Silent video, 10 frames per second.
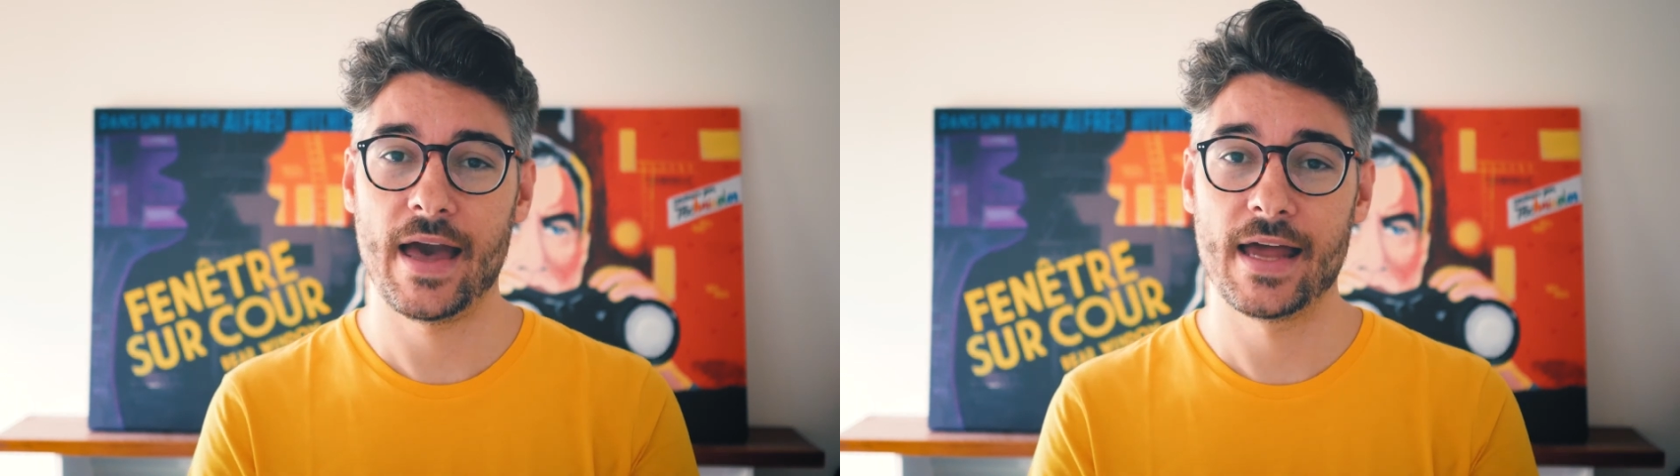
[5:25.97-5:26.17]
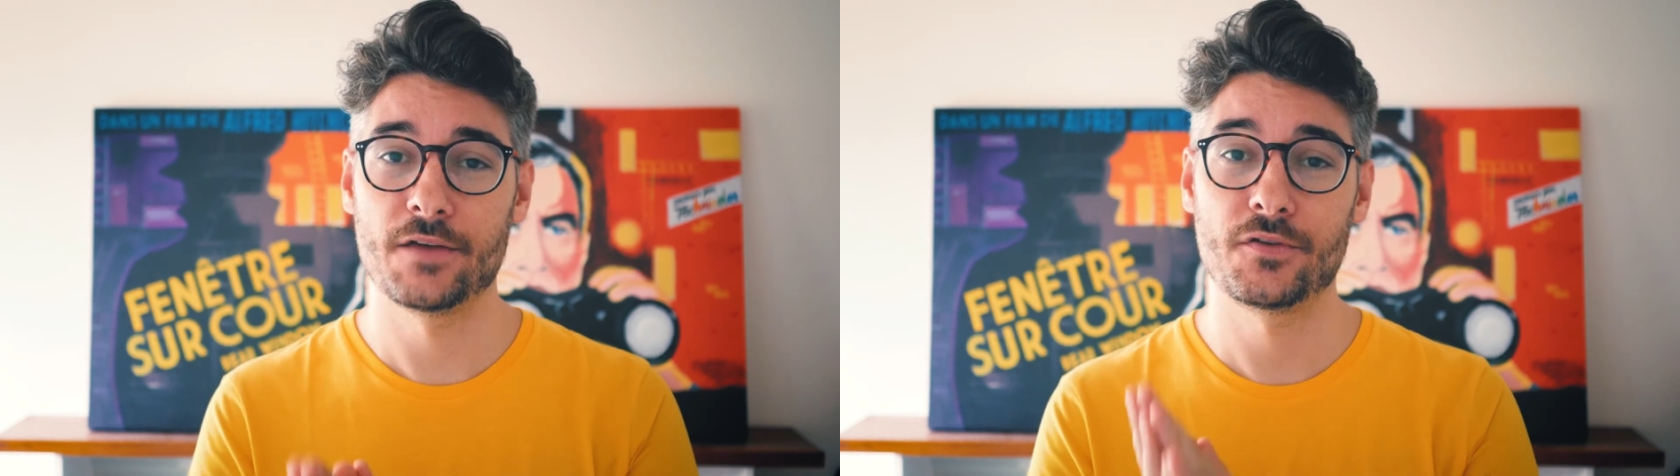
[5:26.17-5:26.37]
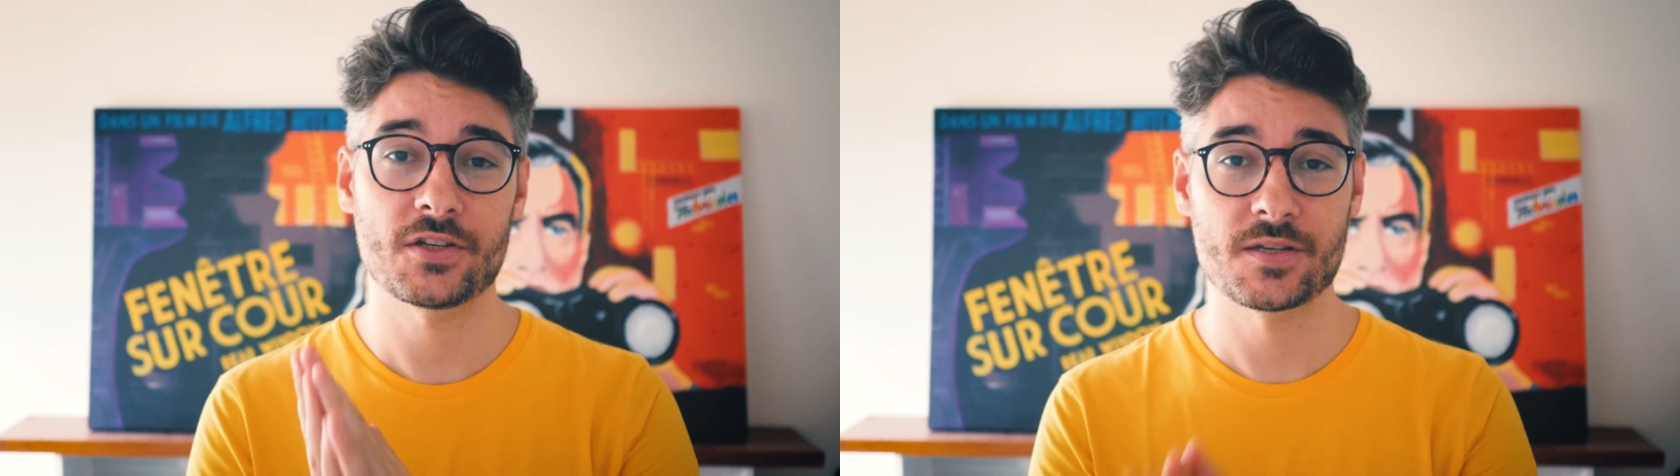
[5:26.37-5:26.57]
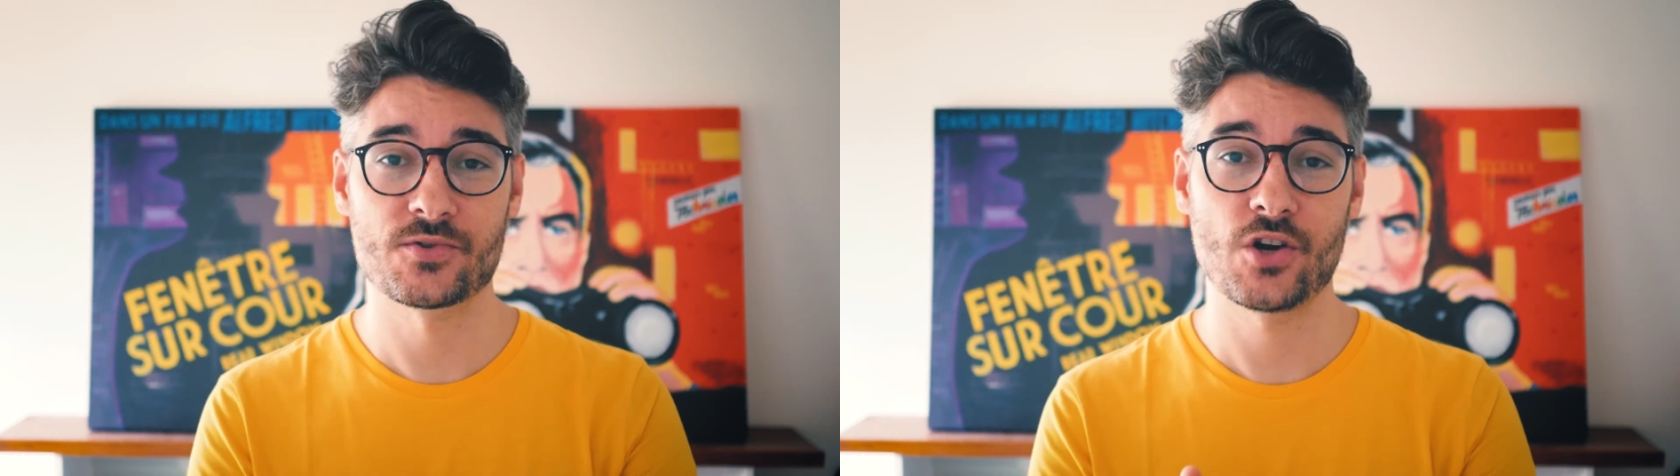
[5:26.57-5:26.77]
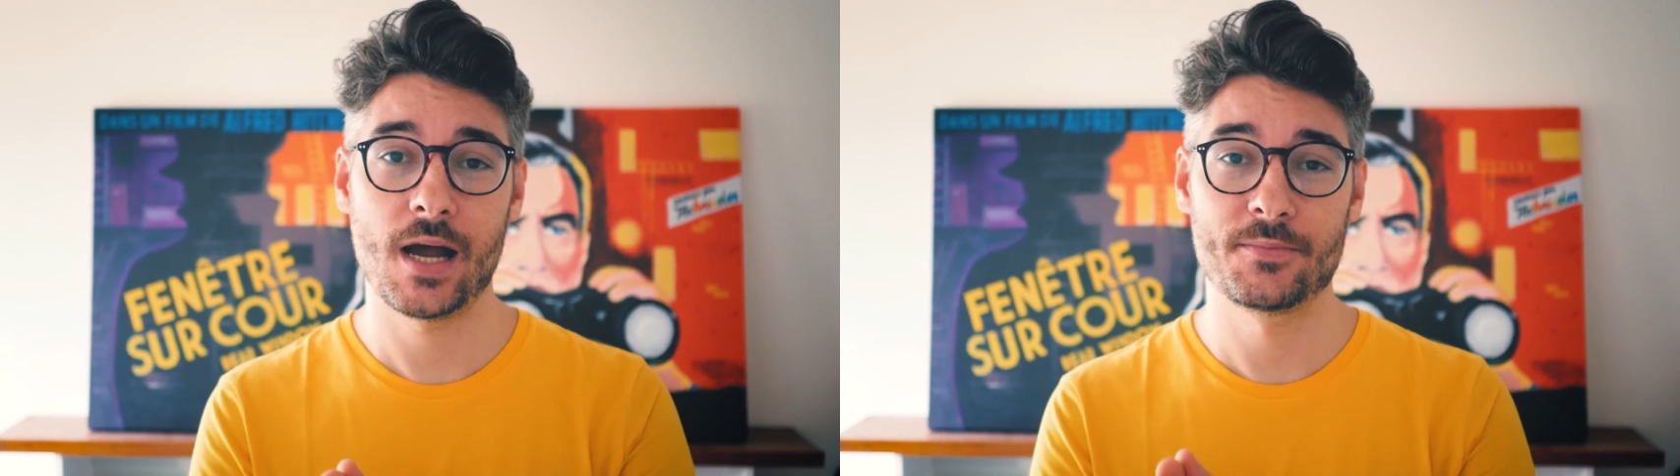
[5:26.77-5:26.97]
and if you're not
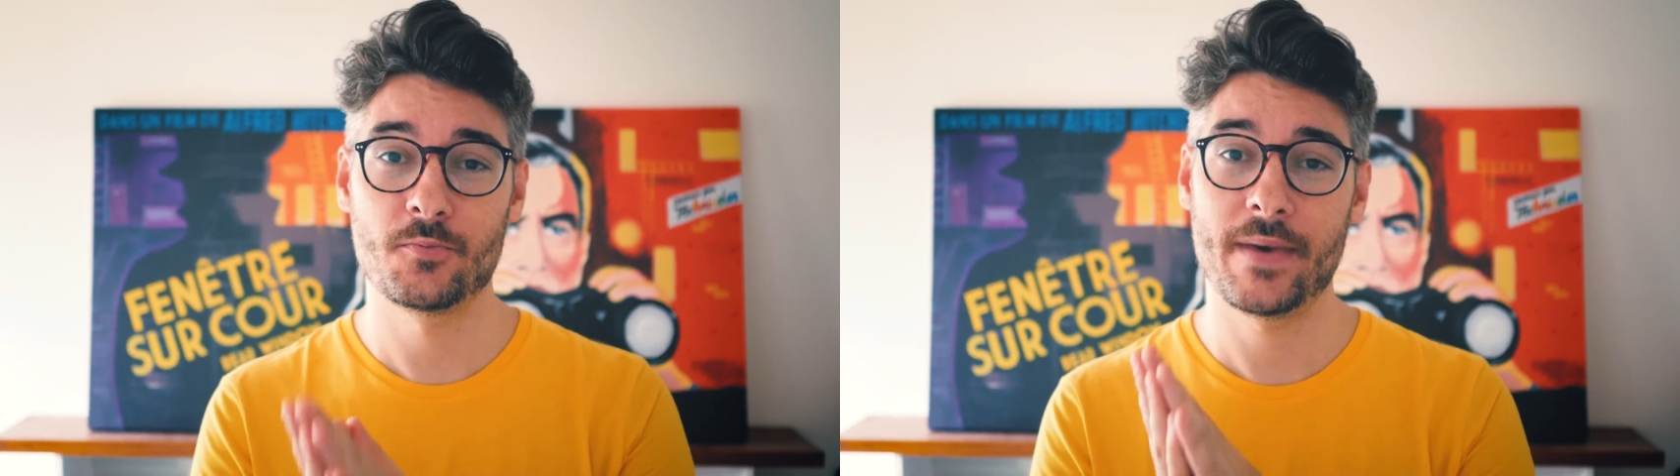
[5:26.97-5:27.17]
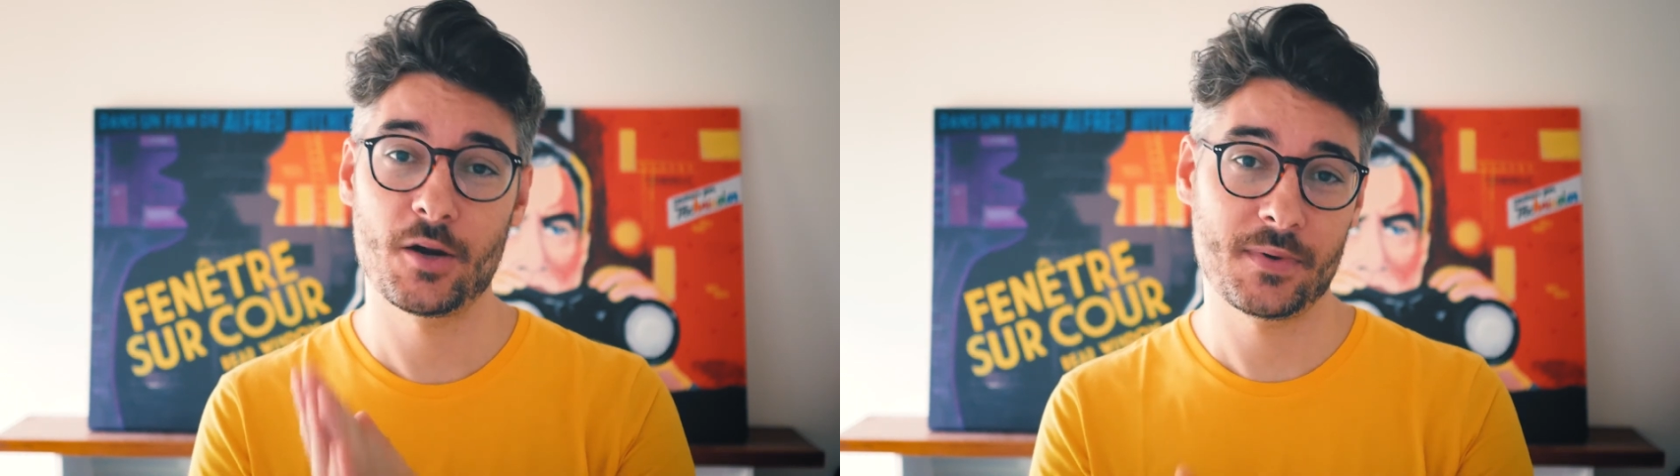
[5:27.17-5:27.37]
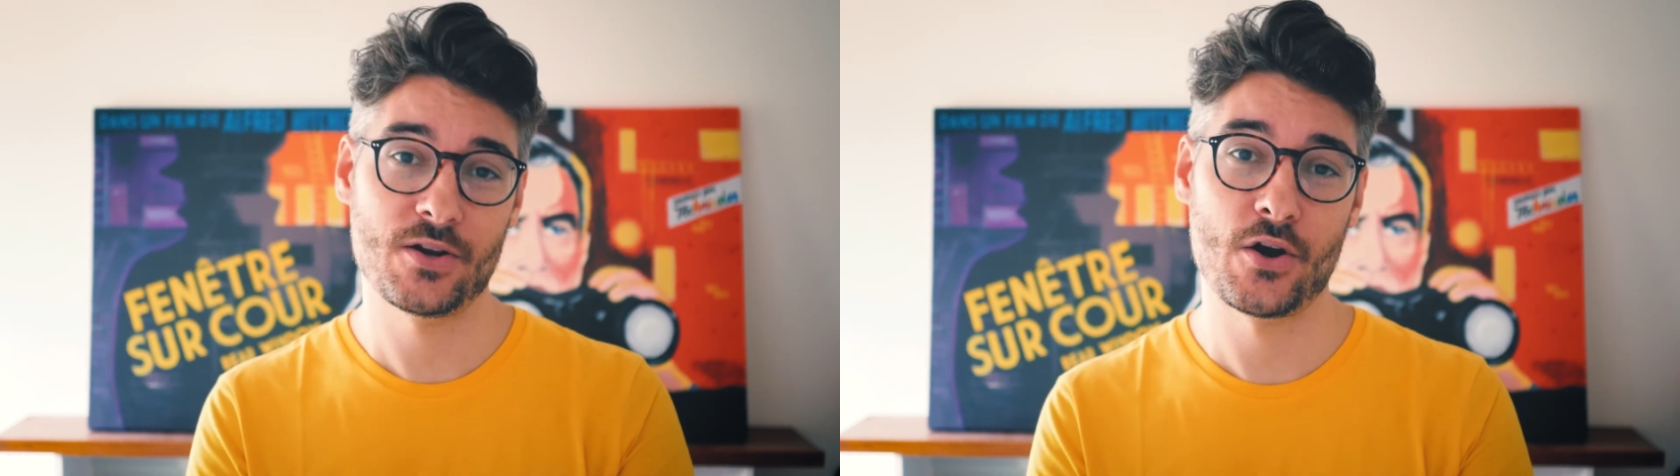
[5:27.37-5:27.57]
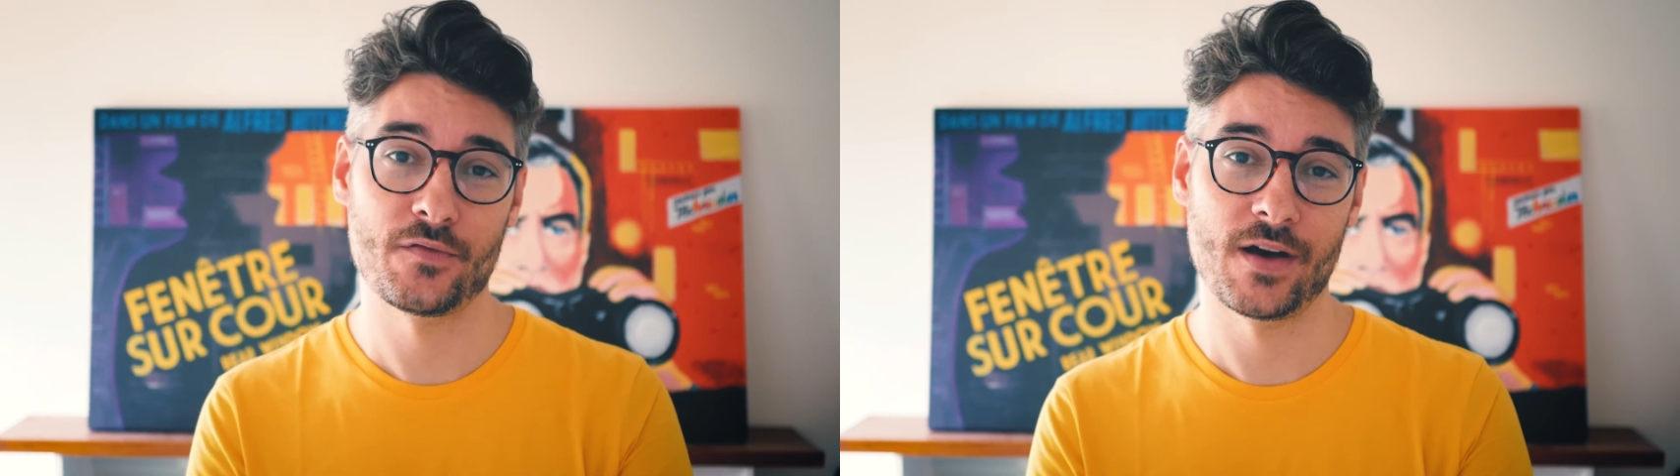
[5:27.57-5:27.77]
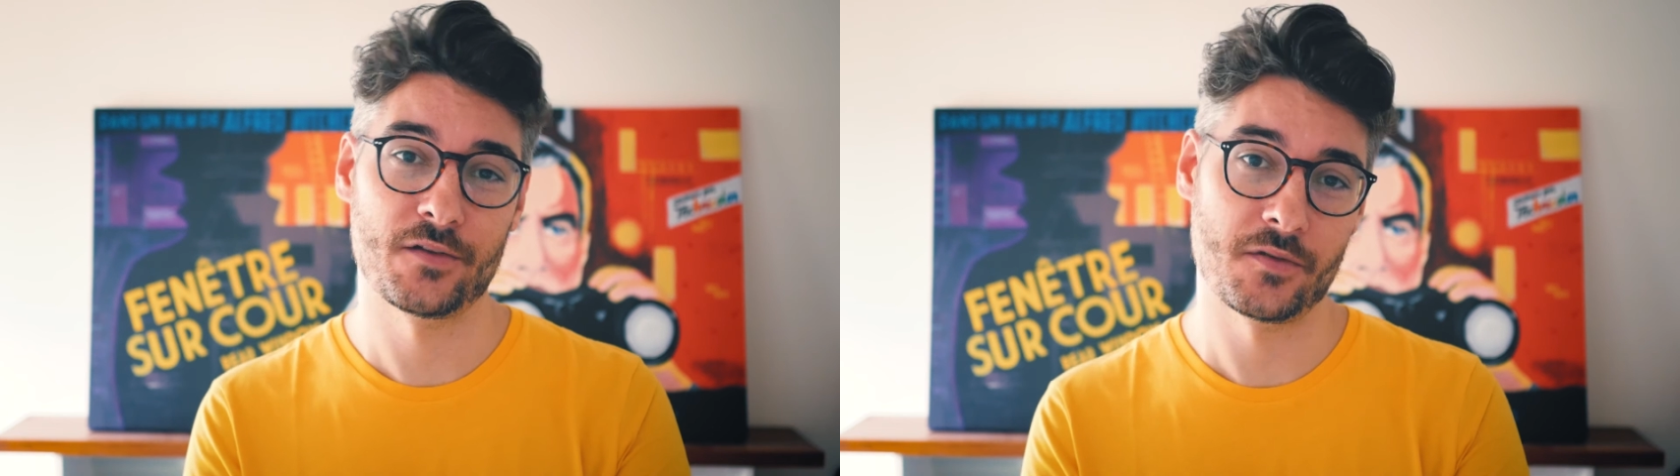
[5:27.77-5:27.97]
subscribed, you may not be
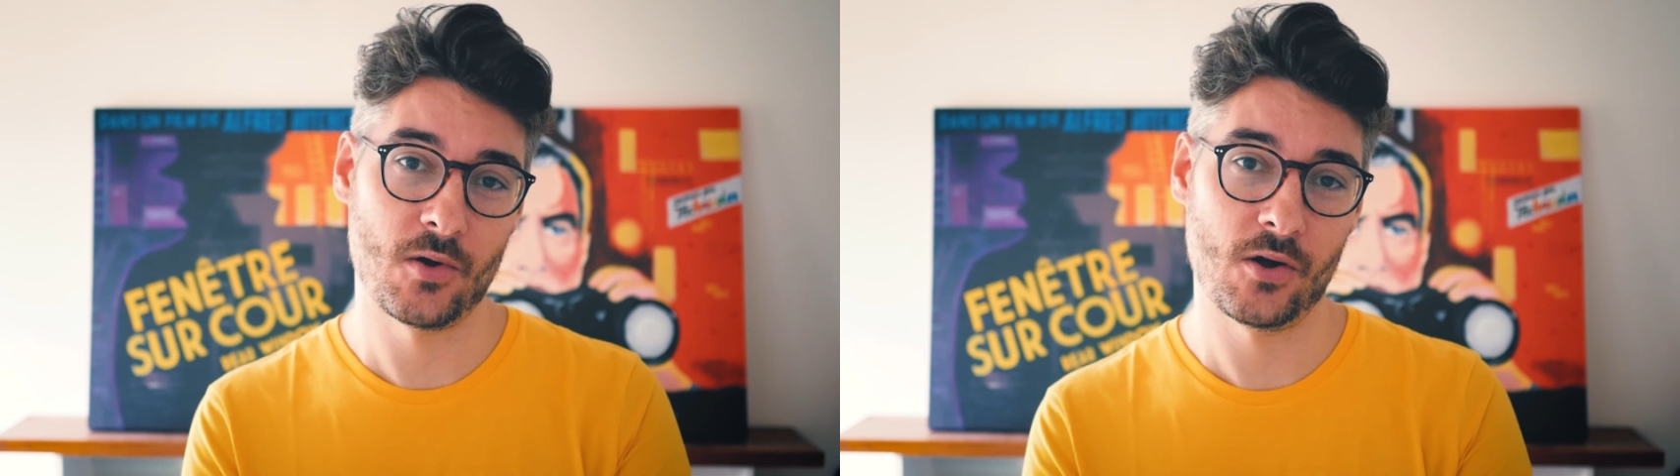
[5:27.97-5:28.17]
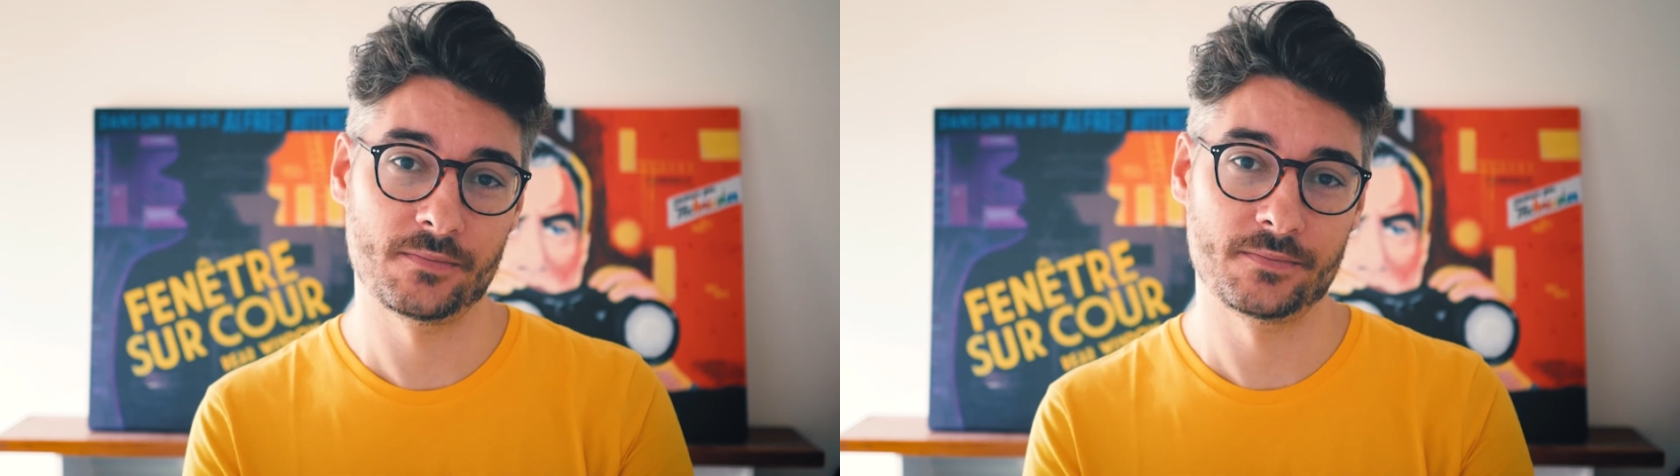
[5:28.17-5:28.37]
notified of them all.